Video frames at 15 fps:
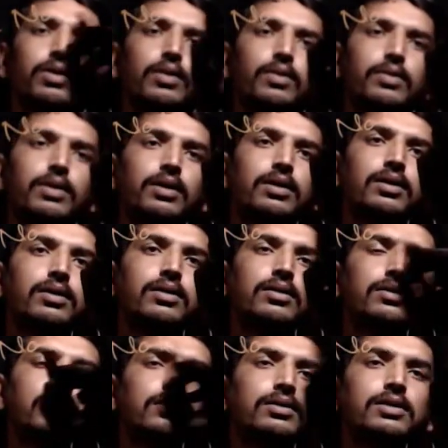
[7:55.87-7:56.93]
the,
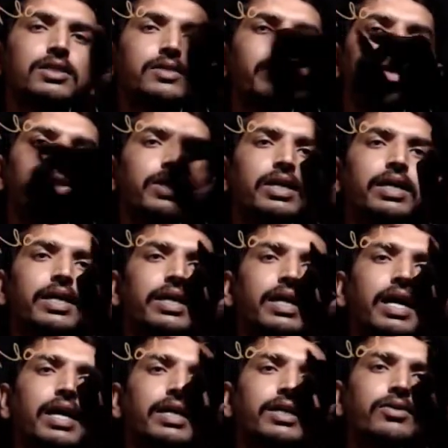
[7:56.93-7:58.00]
especially
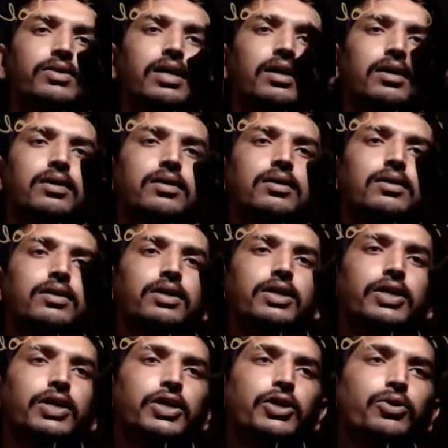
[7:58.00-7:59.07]
not give the
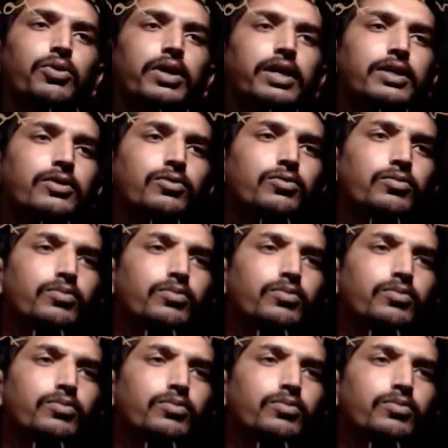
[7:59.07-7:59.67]
curative.